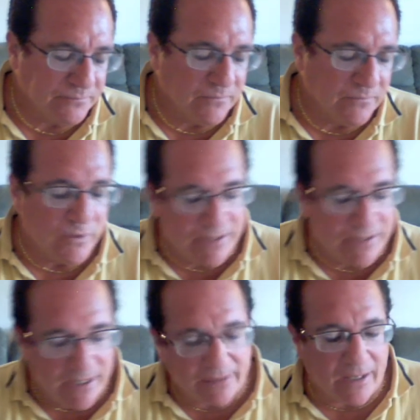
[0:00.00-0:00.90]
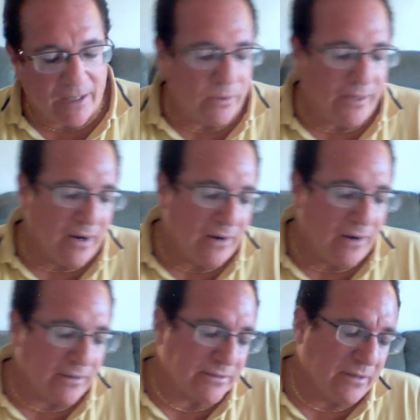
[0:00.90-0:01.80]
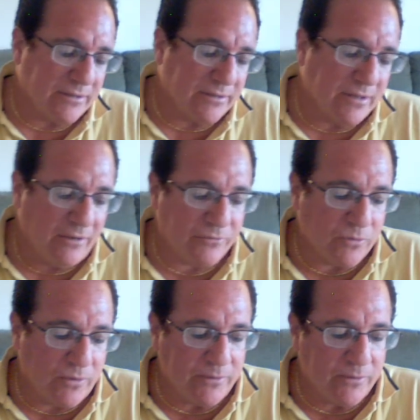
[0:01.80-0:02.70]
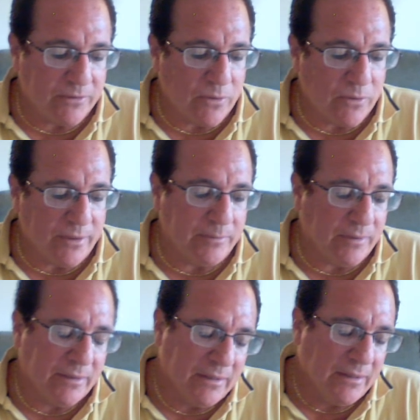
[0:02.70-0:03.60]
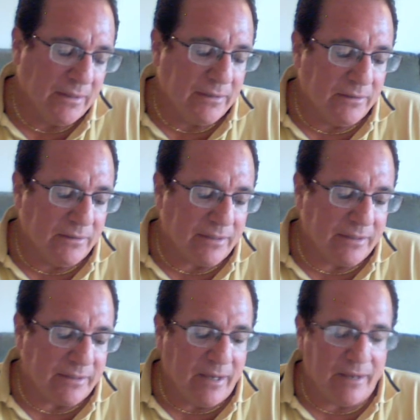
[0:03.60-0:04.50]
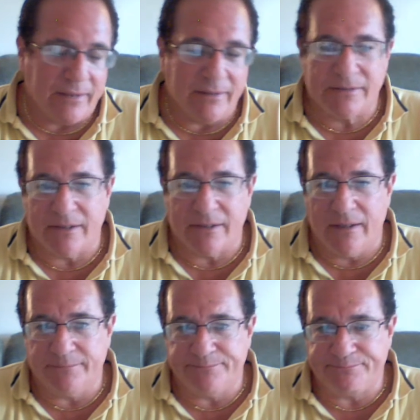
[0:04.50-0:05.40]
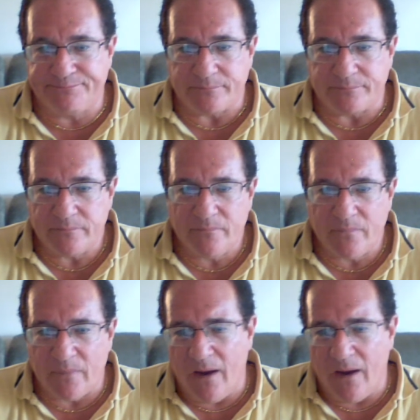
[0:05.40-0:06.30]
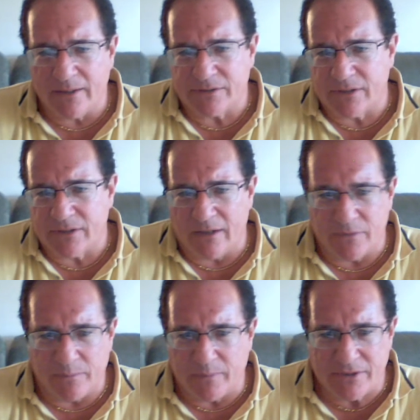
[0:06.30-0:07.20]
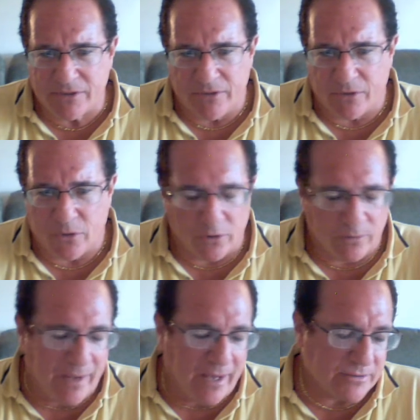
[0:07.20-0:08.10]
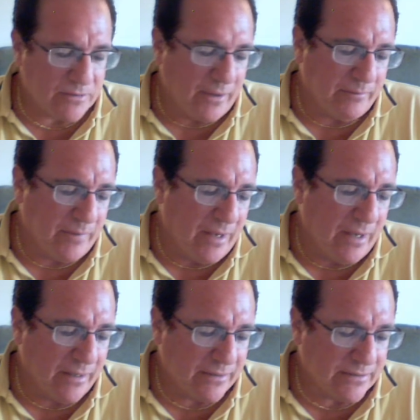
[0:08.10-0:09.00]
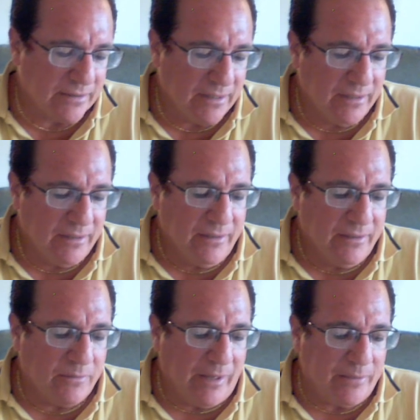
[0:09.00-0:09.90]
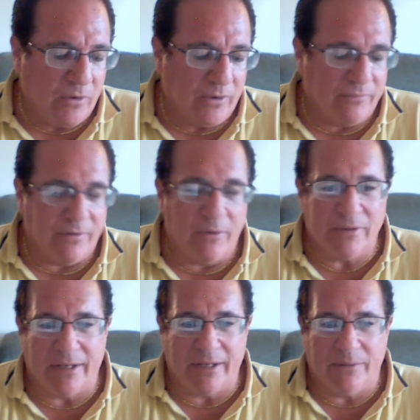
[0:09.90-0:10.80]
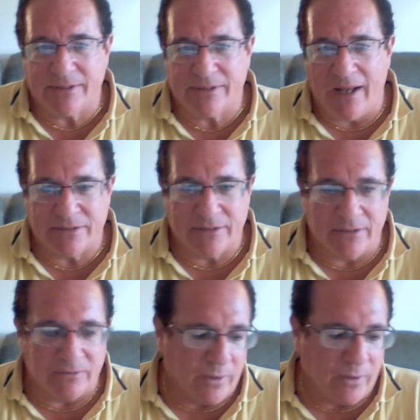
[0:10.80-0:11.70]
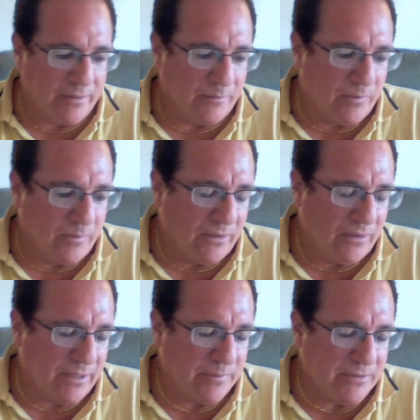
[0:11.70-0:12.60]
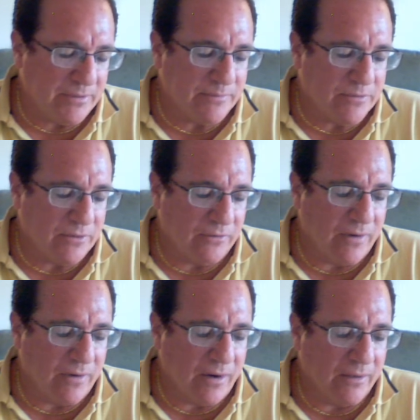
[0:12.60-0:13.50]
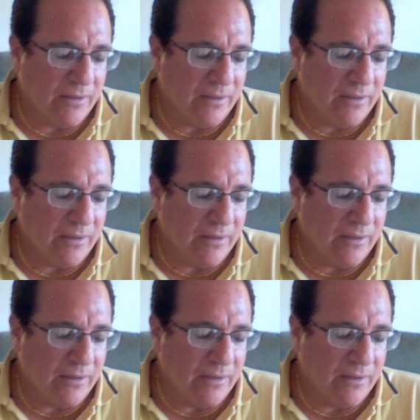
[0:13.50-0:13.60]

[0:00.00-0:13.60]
Louisiana Tech played Arkansas tough, 21-20, but you look at that as um, Arkansas is replacing their quarterbacks and running backs. They're probably more of a like a Wisconsin running the ball type of team so far.